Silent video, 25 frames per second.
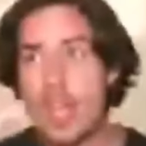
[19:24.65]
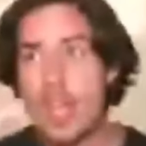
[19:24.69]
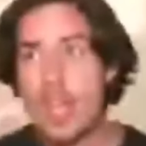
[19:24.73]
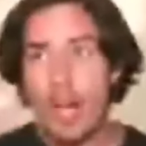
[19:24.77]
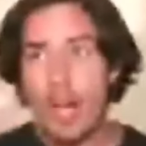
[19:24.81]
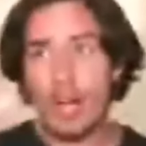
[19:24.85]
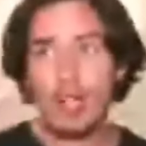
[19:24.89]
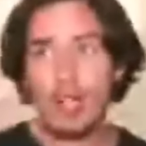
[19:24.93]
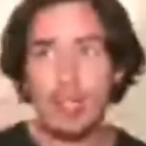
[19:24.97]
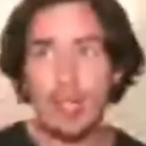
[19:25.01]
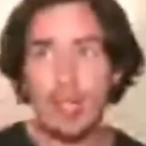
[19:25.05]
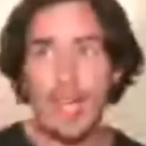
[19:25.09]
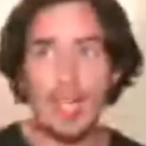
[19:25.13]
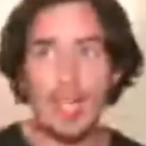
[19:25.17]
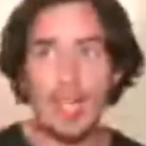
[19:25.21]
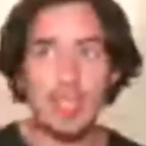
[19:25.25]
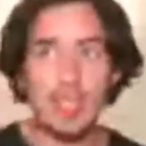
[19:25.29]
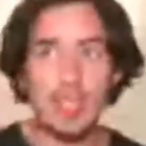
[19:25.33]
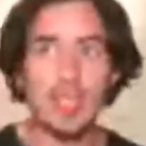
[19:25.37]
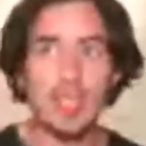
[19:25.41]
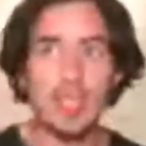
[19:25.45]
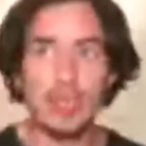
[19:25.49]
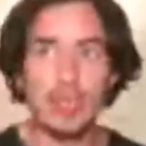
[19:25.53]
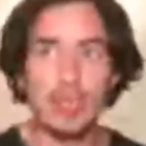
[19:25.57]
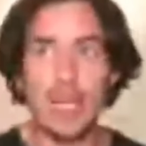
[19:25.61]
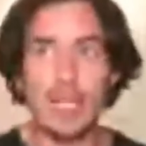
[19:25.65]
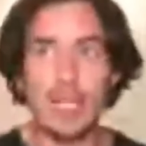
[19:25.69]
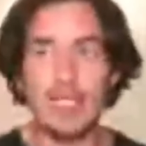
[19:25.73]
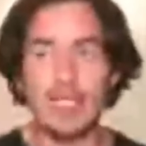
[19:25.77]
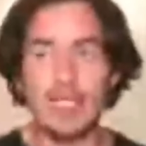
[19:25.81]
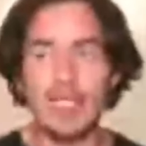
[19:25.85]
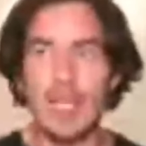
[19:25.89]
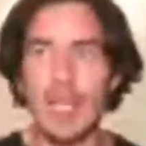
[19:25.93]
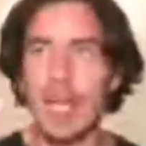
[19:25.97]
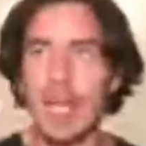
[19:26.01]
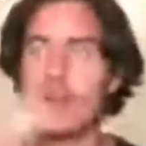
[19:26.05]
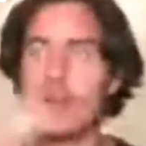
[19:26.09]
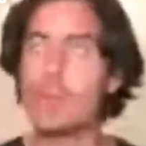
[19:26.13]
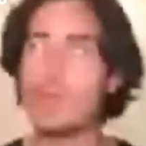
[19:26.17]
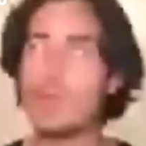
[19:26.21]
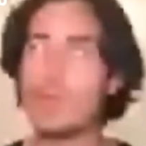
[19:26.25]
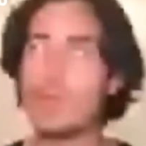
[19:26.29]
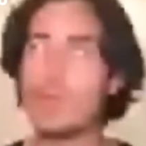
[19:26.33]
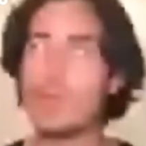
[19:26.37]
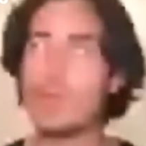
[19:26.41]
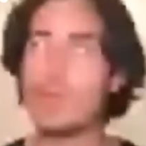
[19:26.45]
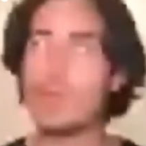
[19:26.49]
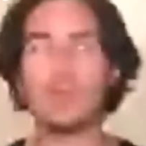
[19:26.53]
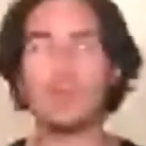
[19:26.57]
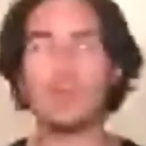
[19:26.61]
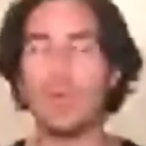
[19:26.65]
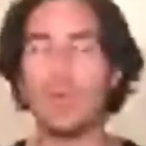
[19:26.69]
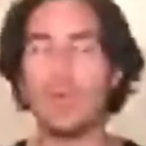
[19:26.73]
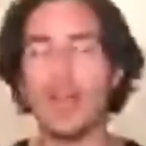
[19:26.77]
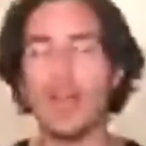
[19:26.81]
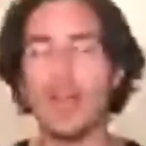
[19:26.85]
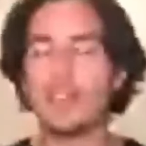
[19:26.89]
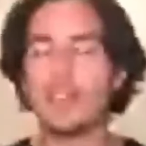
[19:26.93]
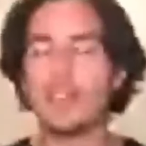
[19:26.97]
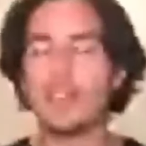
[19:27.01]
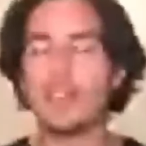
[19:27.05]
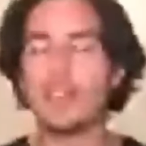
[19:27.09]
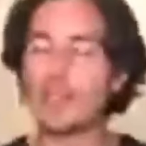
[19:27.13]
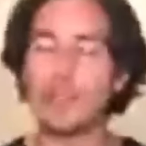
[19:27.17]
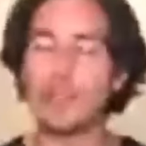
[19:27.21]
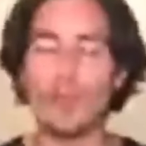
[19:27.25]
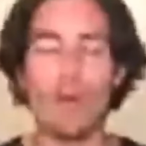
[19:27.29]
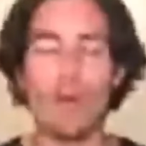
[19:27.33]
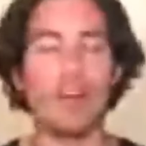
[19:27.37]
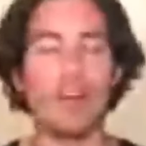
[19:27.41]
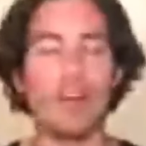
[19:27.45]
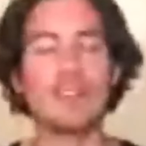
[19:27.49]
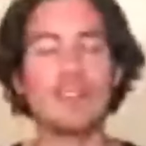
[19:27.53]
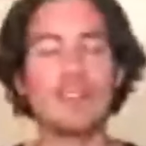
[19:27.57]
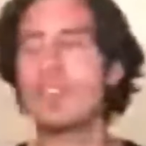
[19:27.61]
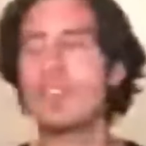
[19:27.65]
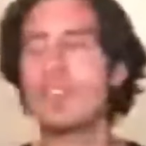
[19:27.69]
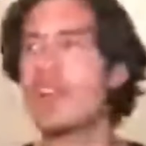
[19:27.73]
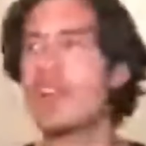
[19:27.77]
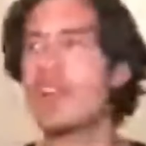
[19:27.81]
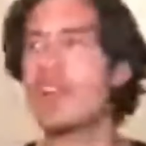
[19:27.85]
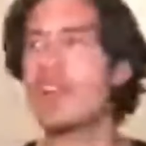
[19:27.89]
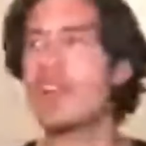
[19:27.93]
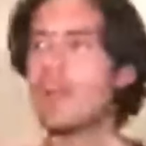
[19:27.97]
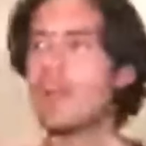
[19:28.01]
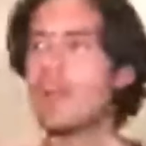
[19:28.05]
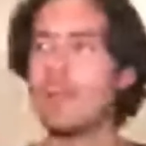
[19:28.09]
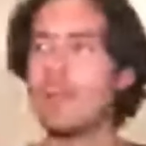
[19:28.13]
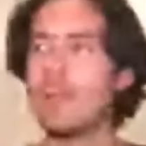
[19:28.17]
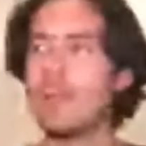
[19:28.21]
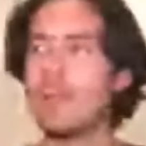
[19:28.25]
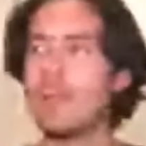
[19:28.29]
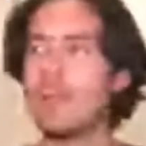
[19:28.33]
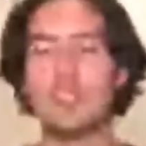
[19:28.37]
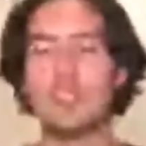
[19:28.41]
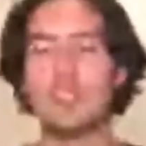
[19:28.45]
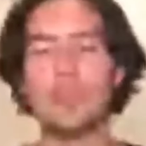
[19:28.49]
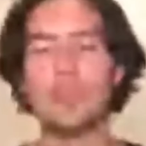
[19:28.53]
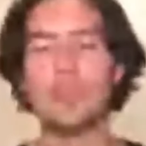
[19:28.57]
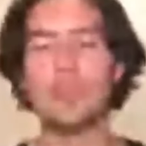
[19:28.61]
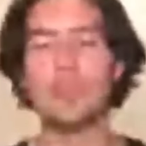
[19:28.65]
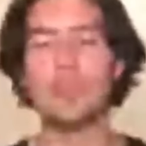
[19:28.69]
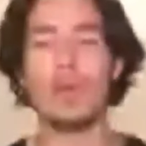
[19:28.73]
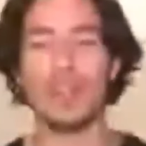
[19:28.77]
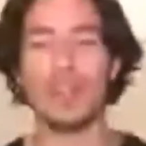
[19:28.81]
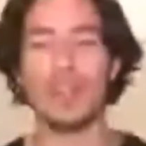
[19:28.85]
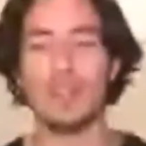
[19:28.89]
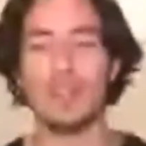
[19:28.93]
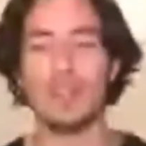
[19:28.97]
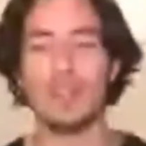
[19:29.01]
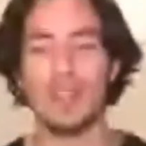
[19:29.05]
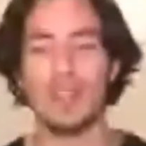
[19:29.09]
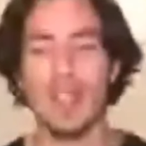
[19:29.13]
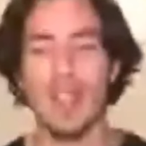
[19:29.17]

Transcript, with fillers: are creating the duality and we are the ones that won't be dual.